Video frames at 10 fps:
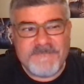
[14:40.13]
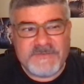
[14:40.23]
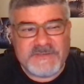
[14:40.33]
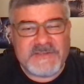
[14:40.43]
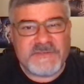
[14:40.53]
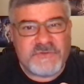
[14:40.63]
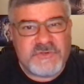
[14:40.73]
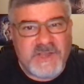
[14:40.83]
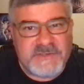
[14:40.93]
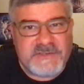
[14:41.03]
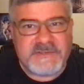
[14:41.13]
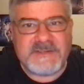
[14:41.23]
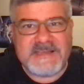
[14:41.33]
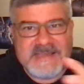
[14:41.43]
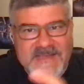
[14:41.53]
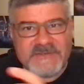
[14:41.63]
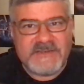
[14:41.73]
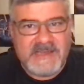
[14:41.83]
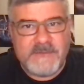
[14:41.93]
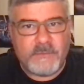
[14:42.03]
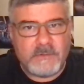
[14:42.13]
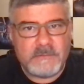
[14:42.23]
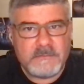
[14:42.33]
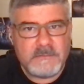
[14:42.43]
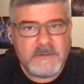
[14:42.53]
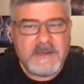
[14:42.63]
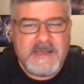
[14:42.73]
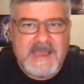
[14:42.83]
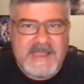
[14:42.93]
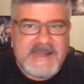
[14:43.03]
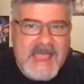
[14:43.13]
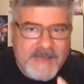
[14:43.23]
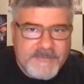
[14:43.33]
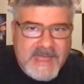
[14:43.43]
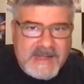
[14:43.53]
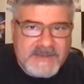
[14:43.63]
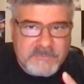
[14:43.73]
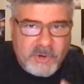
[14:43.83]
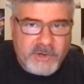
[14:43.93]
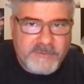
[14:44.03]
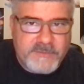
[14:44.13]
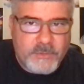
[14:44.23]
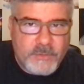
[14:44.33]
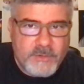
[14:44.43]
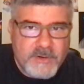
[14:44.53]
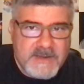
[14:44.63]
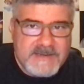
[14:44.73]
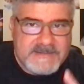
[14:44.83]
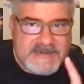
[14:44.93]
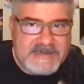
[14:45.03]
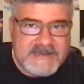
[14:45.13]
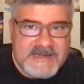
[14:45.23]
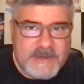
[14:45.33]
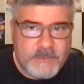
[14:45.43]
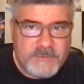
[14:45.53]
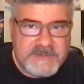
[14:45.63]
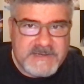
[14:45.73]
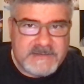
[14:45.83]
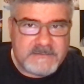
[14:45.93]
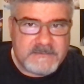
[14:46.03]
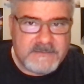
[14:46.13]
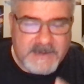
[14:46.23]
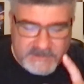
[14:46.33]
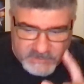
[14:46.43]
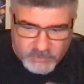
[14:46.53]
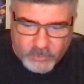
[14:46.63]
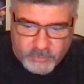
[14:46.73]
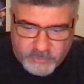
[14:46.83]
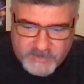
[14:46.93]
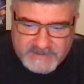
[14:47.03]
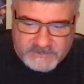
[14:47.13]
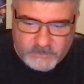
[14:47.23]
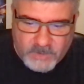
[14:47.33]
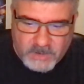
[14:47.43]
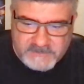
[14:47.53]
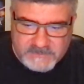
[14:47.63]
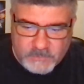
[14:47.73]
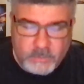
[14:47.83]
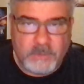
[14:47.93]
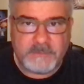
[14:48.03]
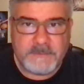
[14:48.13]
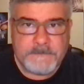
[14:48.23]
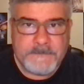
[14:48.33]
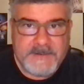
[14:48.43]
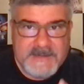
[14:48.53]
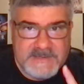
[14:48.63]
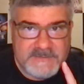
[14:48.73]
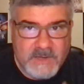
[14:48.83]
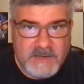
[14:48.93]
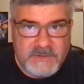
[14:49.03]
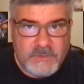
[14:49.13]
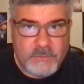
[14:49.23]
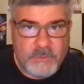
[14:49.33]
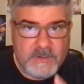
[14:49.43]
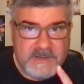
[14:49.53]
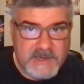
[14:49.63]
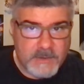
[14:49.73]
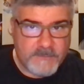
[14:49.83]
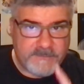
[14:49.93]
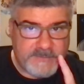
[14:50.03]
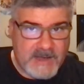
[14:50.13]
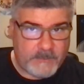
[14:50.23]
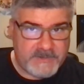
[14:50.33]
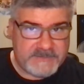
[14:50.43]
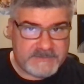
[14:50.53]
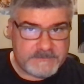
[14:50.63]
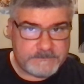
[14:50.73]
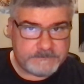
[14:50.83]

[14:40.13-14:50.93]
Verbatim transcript: sense of justice against evil and have that as part of your day-to-day routine and you go correct the wrongs in the world he's got you here for that reason